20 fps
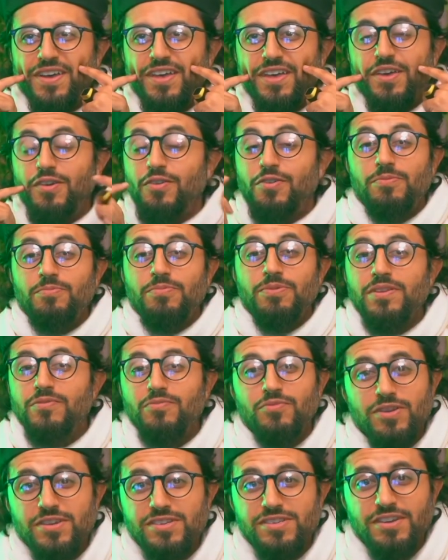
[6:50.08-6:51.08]
He couldn't believe
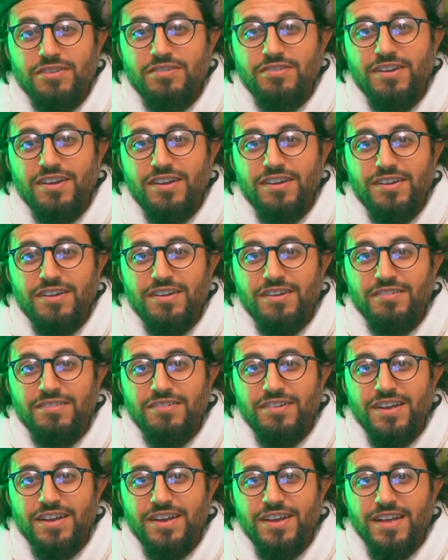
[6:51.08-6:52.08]
what he's hearing
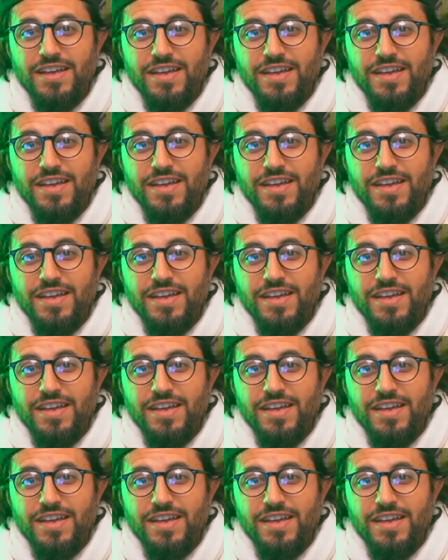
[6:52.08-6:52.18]
right?